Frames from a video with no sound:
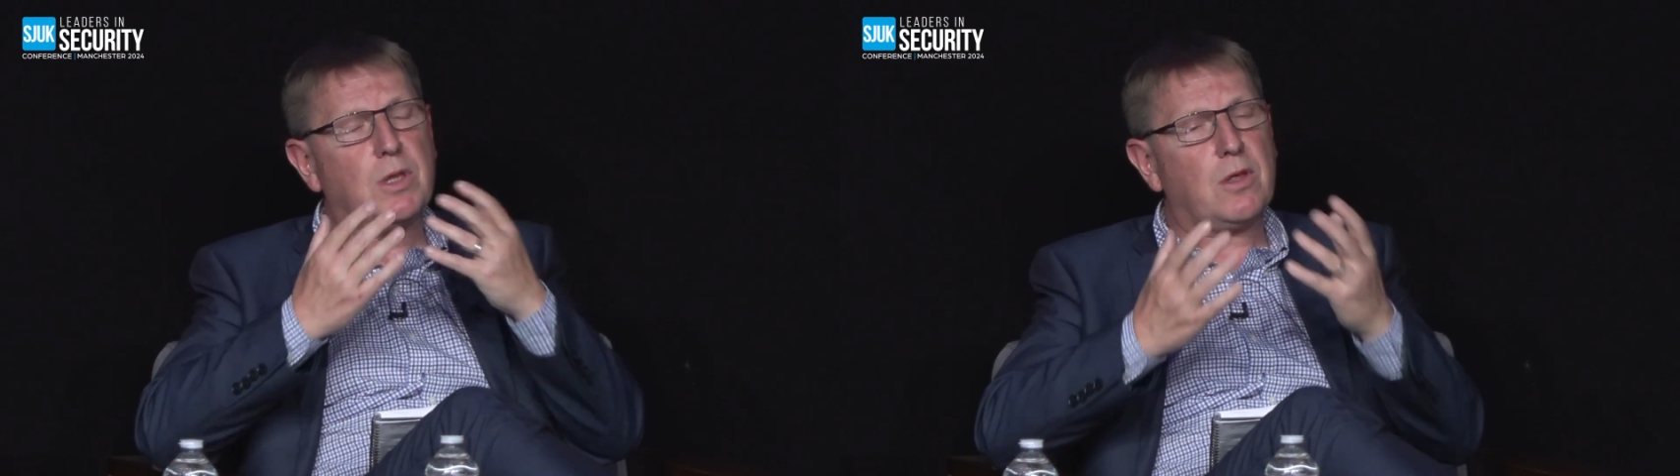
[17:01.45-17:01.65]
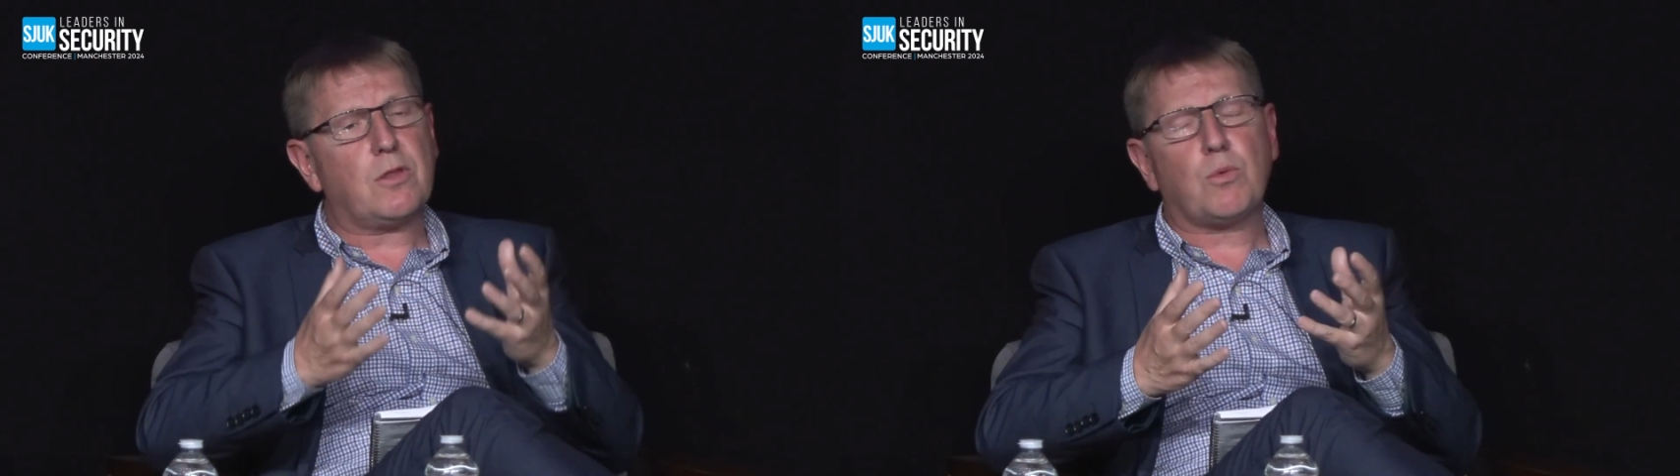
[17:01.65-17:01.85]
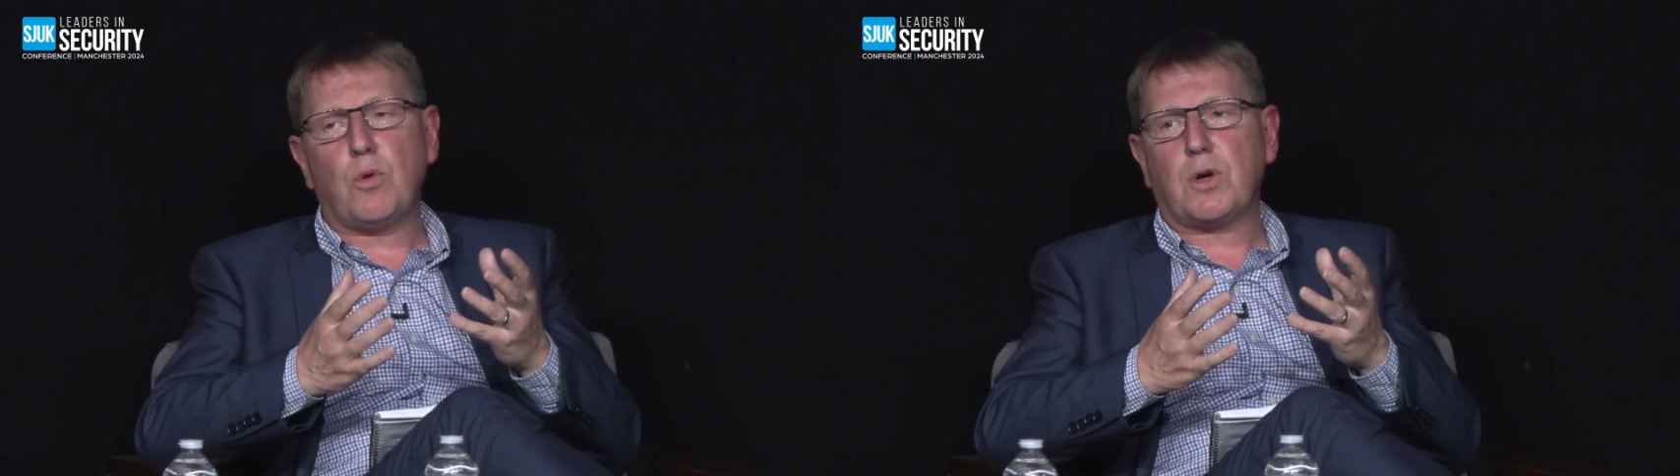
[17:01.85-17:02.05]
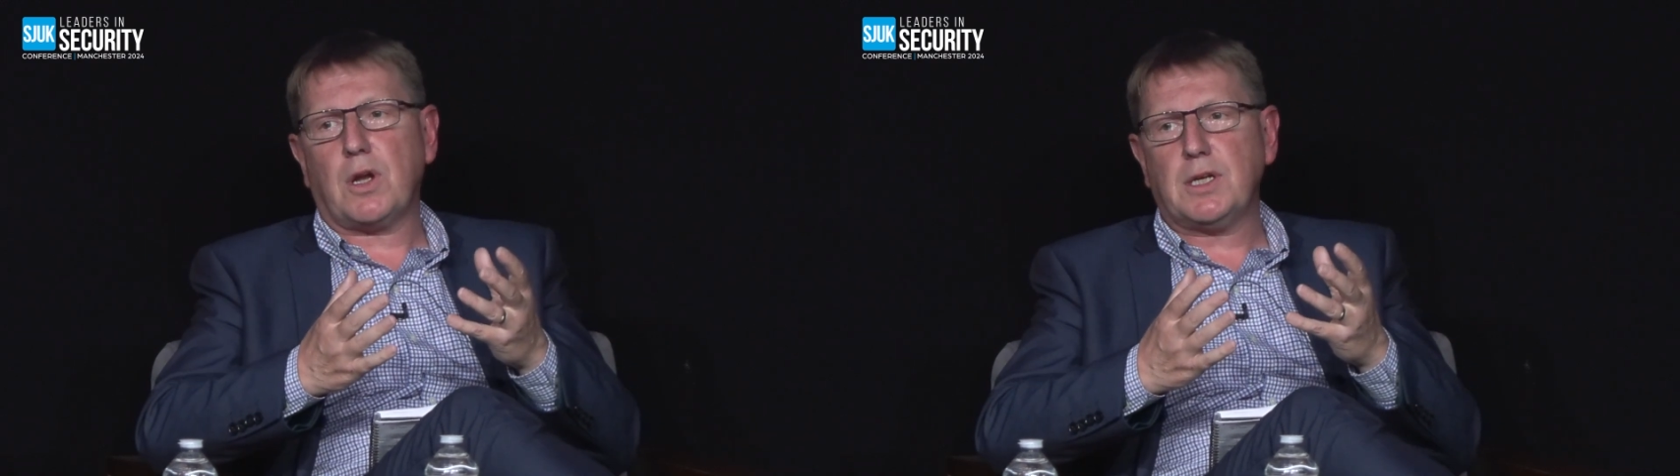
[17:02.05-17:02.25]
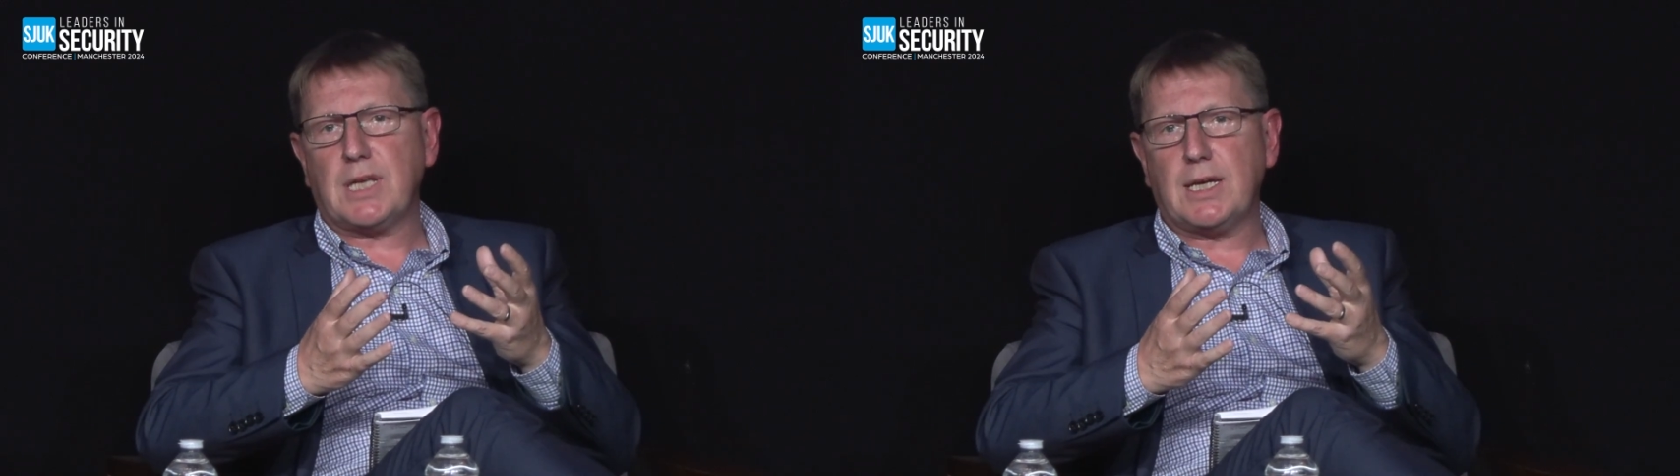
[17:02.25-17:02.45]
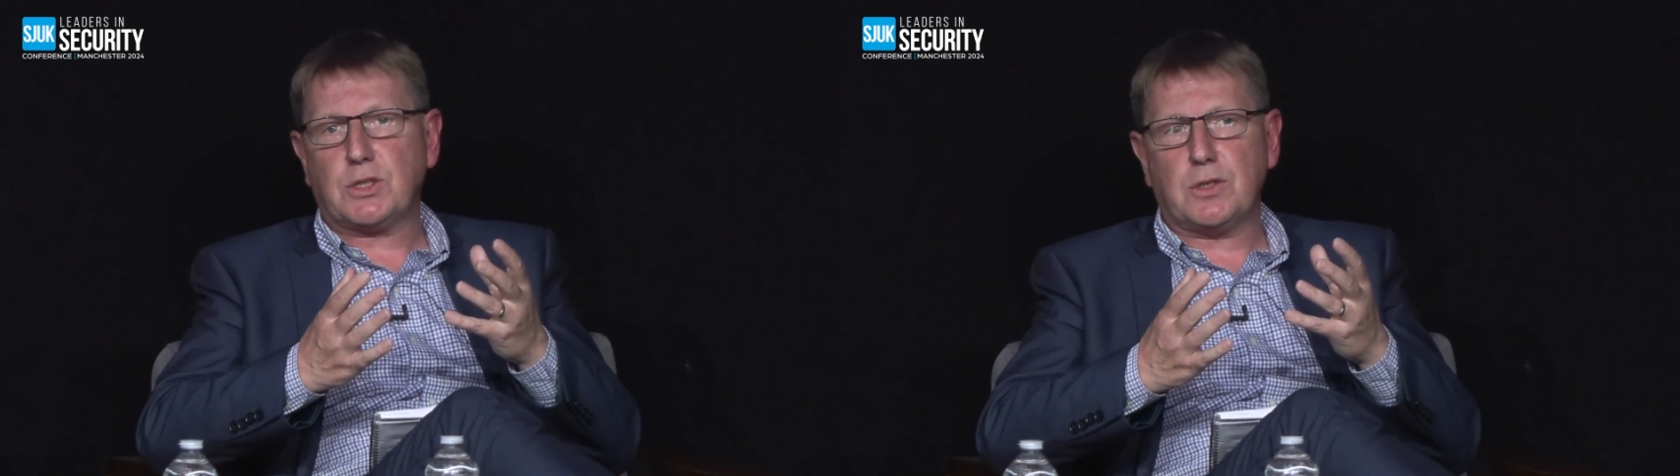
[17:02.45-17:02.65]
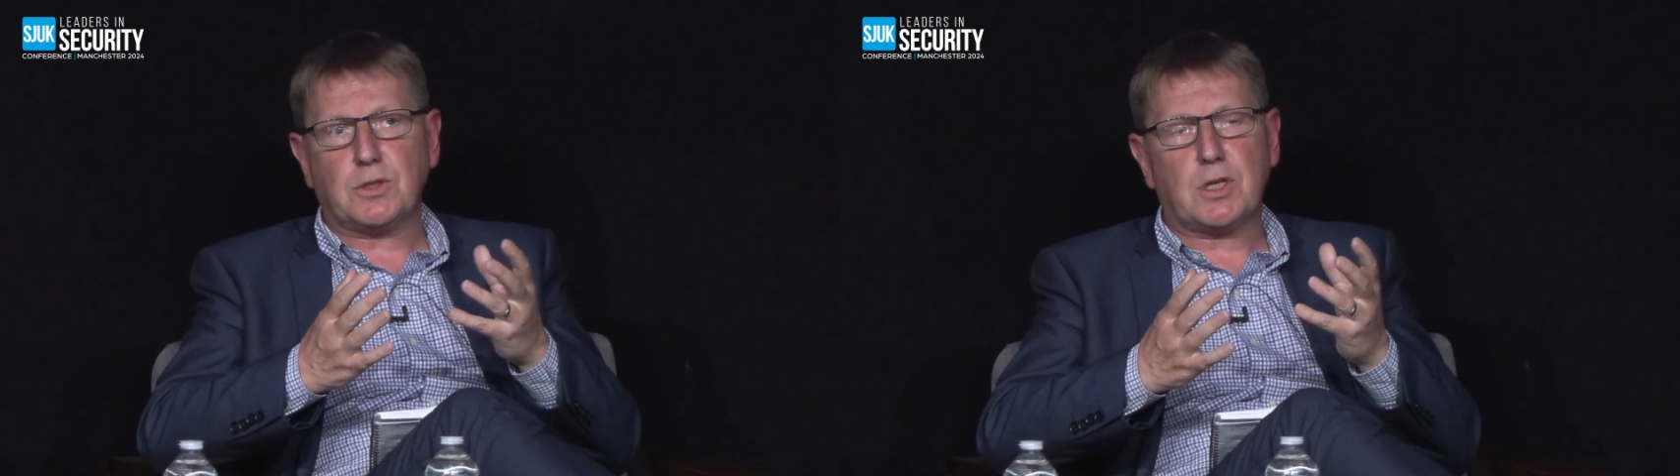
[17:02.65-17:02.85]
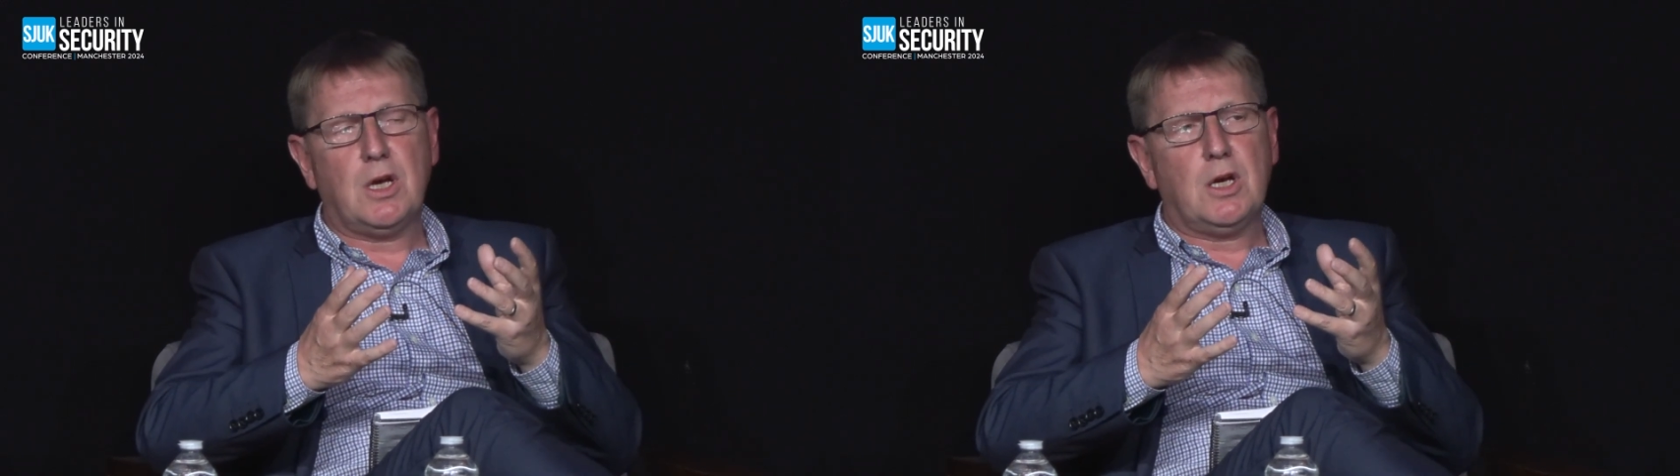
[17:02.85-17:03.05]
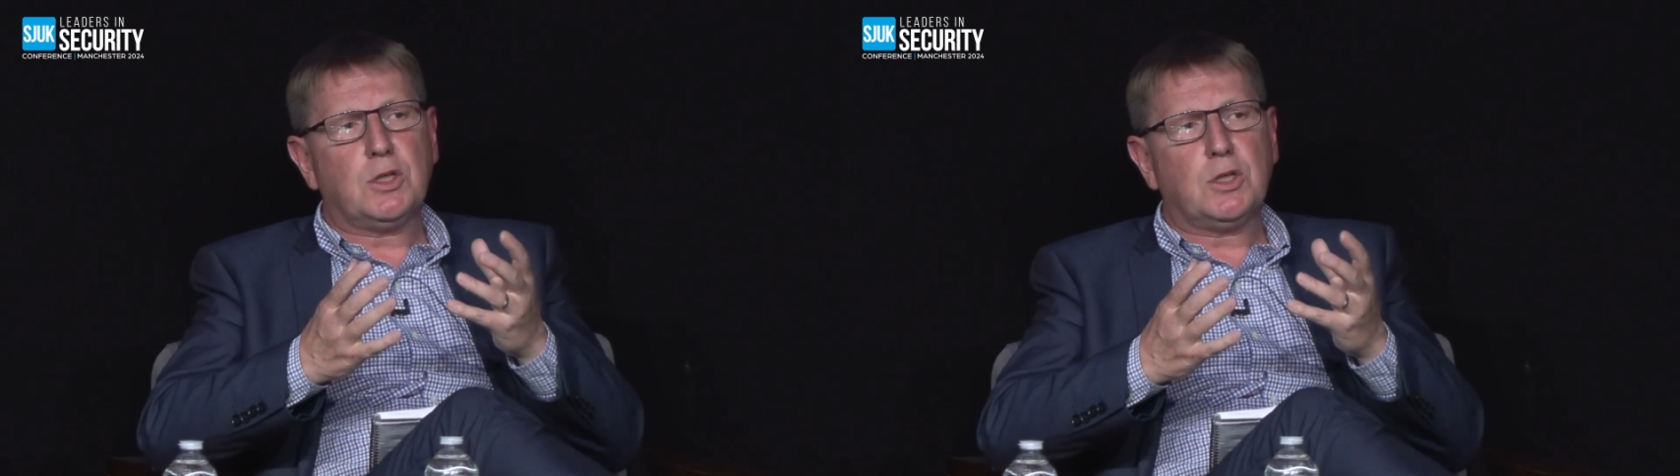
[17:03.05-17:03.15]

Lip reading: with other organisations